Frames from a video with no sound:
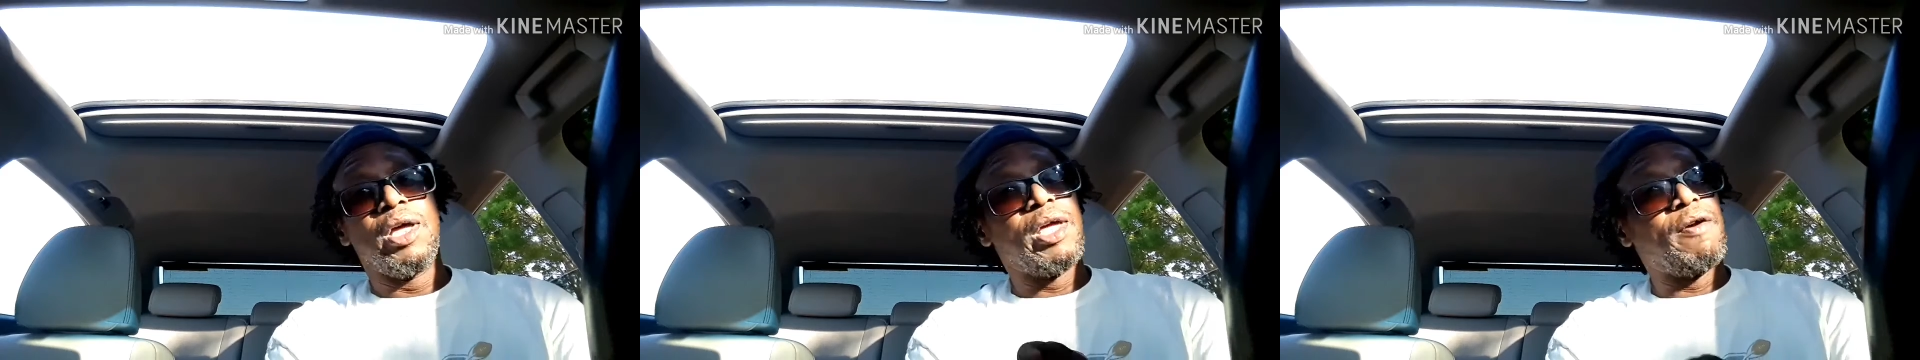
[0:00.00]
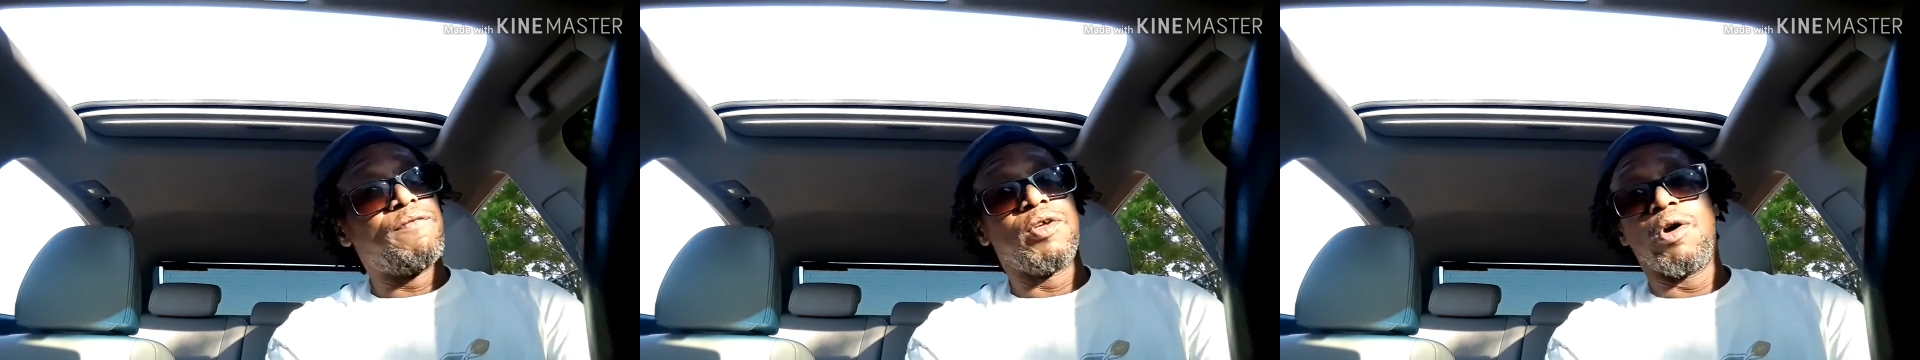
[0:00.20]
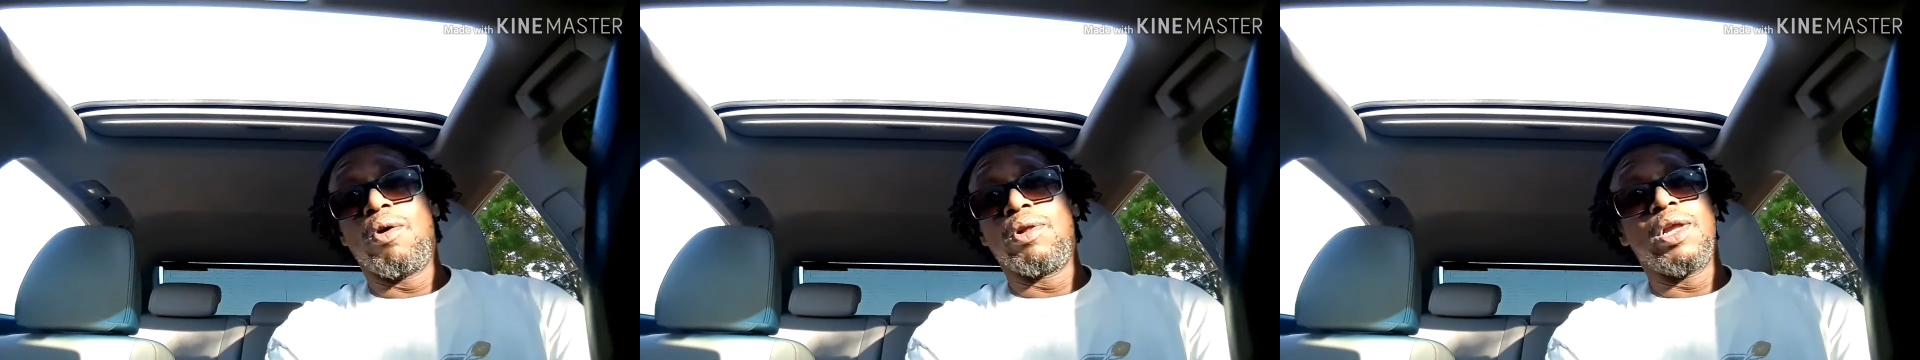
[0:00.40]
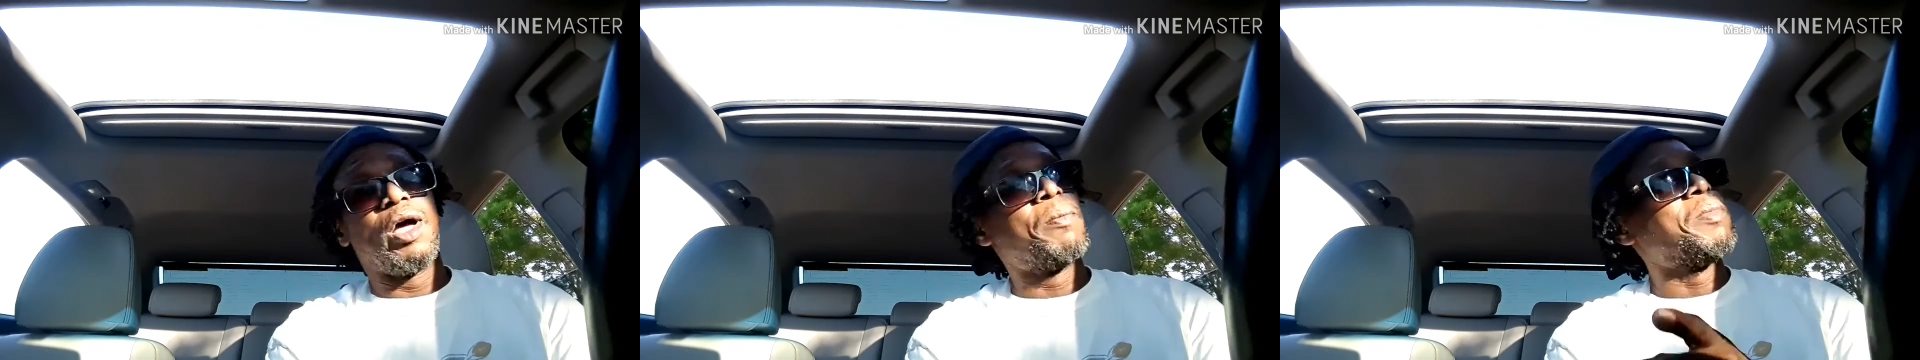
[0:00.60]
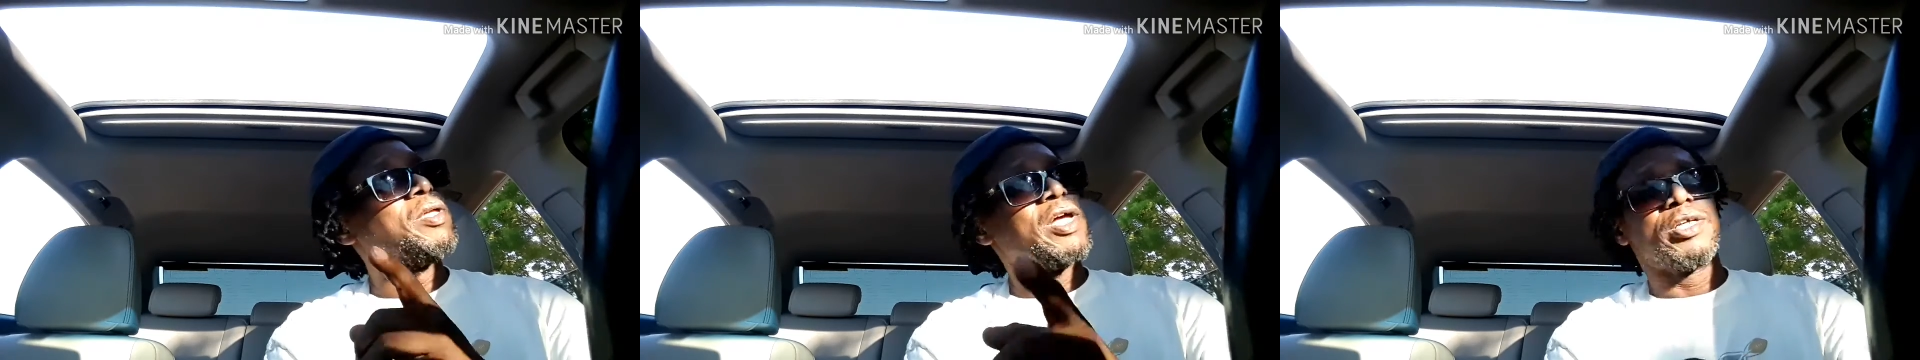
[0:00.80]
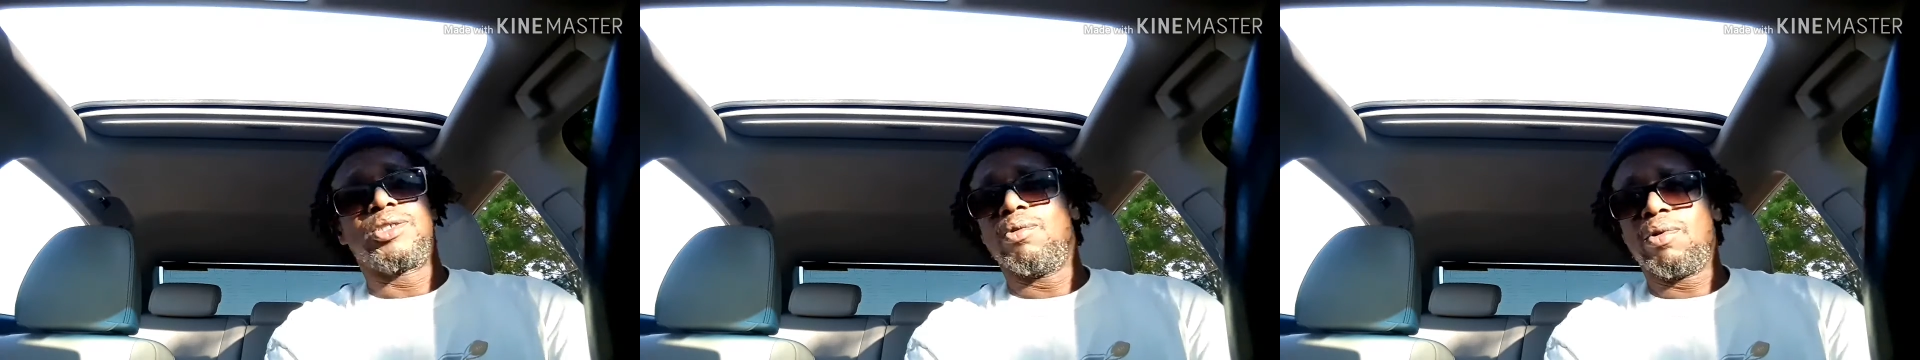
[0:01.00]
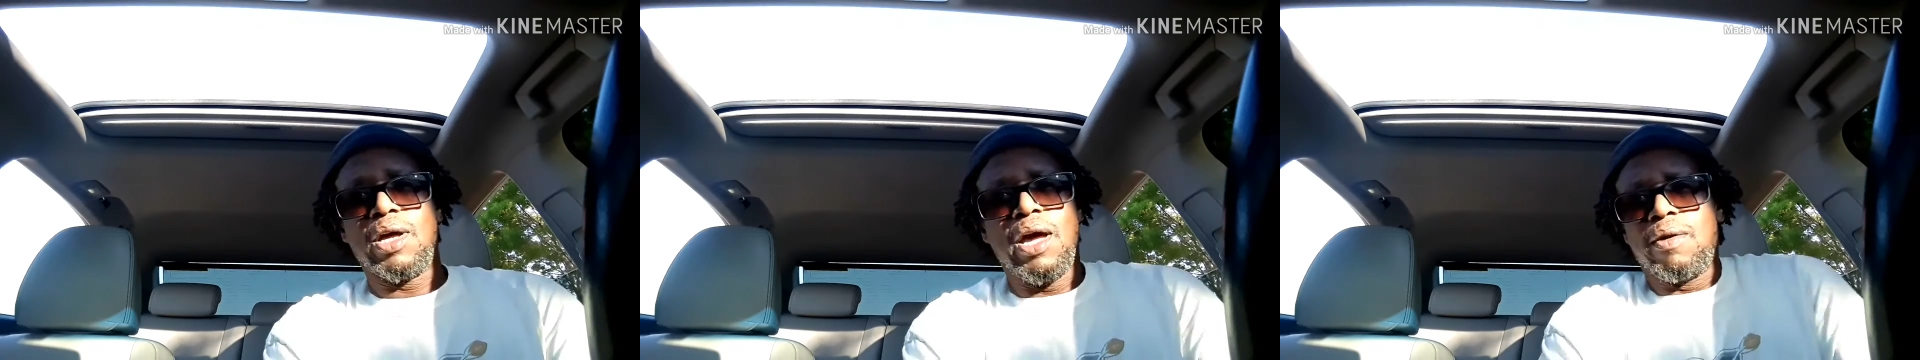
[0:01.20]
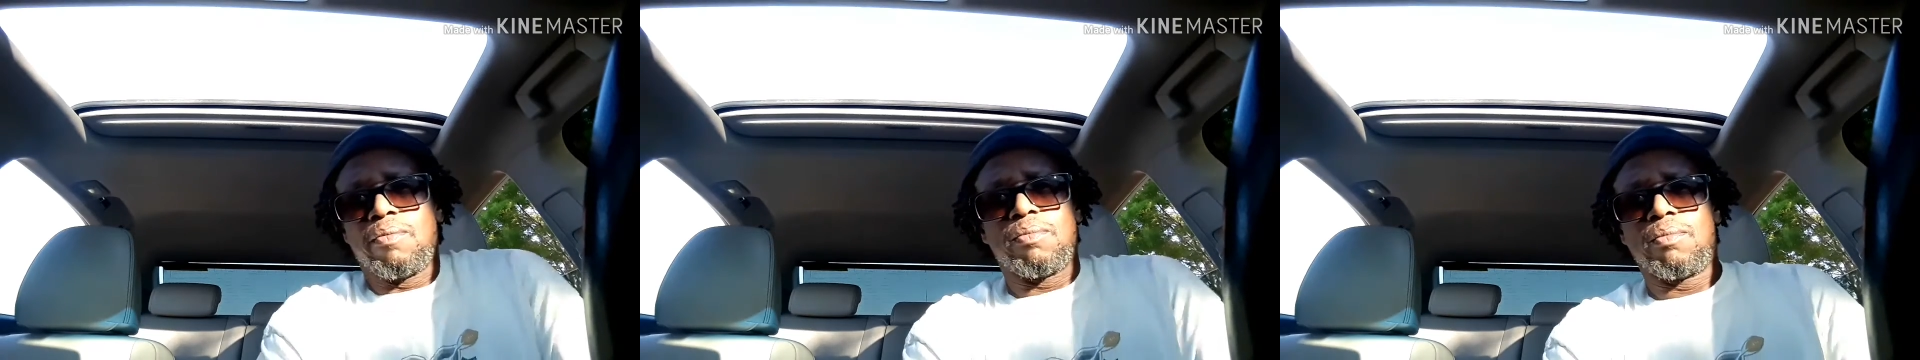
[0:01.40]
If you don't love me, that's
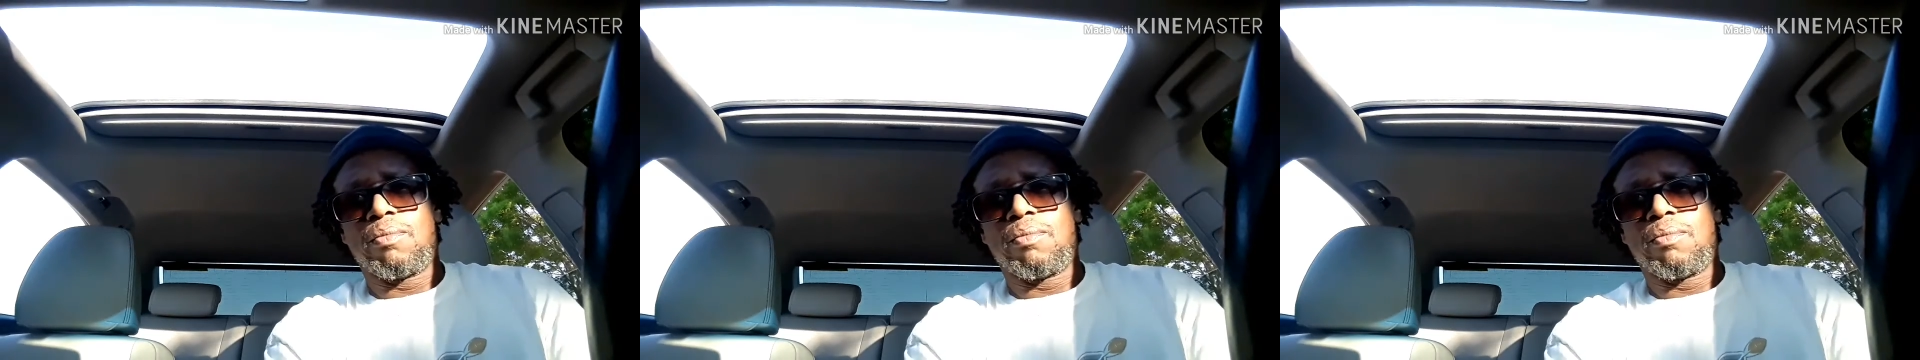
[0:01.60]
okay.